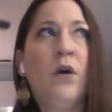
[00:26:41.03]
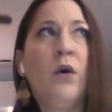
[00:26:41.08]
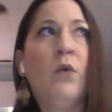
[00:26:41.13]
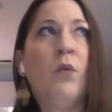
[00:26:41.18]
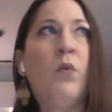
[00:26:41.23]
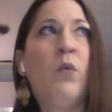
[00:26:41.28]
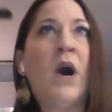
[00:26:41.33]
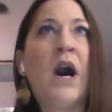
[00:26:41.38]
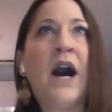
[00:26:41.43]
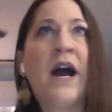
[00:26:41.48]

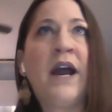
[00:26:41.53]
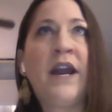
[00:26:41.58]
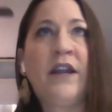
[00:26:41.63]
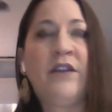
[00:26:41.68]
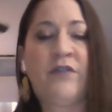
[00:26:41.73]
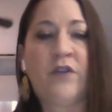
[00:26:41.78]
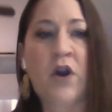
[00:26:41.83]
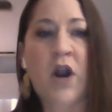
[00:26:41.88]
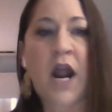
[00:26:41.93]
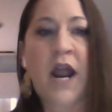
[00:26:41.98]
wide
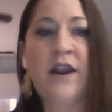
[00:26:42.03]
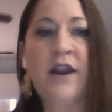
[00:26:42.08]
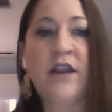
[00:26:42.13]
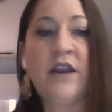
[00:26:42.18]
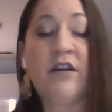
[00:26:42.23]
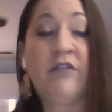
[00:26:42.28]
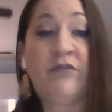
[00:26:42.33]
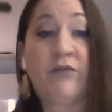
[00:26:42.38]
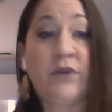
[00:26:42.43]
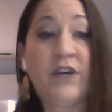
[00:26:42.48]

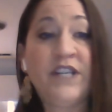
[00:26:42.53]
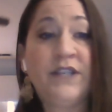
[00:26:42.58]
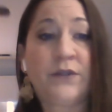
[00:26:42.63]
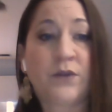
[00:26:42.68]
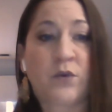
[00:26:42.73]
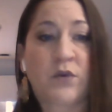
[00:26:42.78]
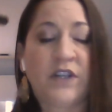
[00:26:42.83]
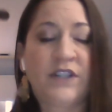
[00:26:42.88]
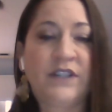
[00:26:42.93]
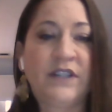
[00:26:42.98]
variety of
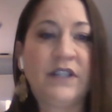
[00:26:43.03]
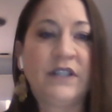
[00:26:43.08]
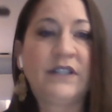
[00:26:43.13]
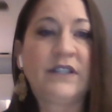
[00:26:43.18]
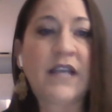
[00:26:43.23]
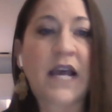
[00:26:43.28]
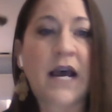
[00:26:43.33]
resources.